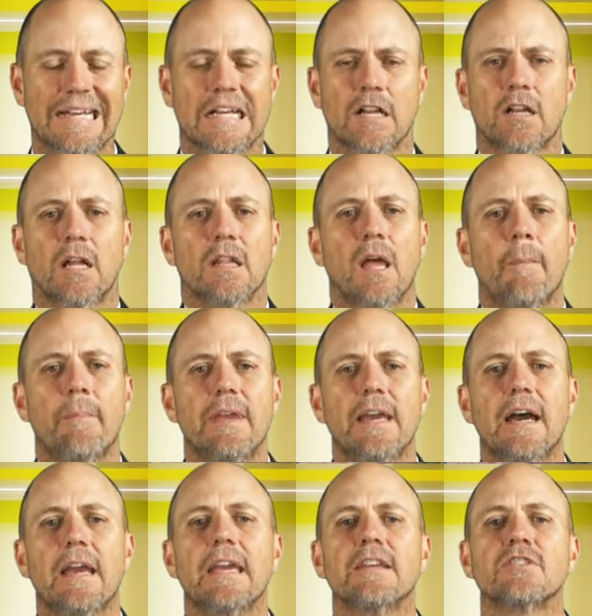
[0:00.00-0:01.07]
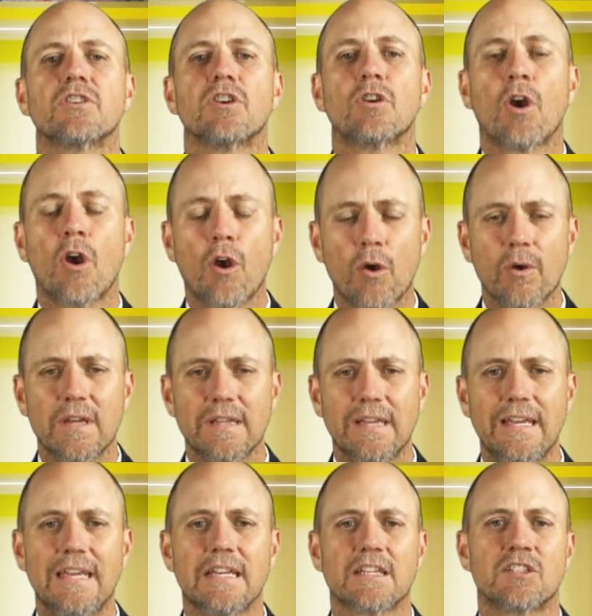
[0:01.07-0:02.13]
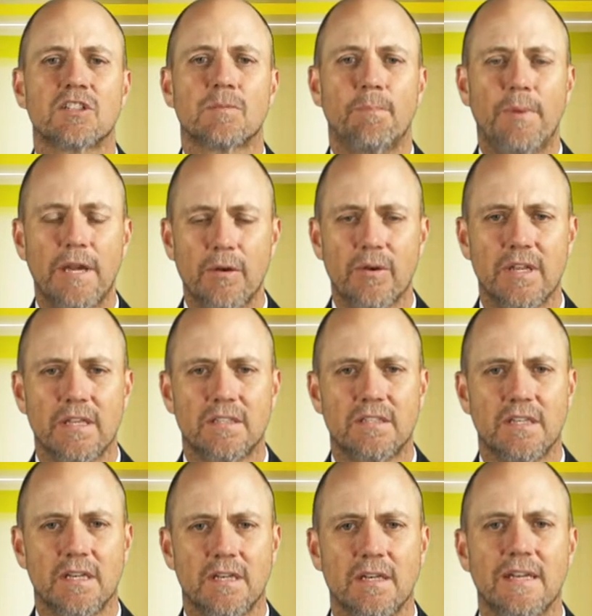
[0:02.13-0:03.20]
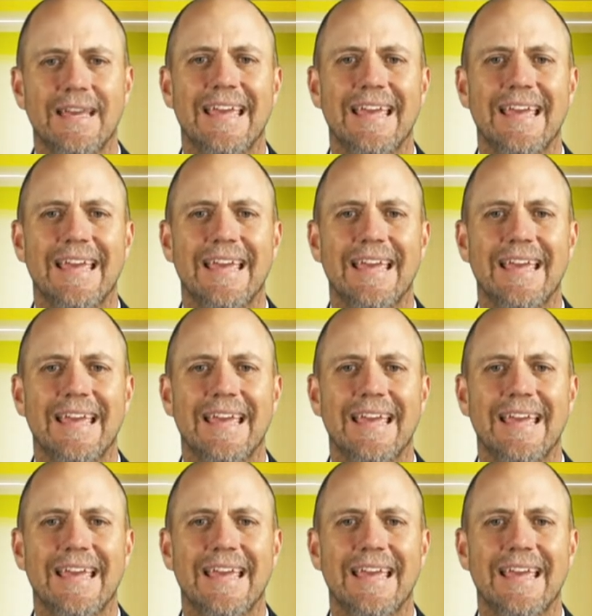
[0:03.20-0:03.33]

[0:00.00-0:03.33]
Colombia is currently experiencing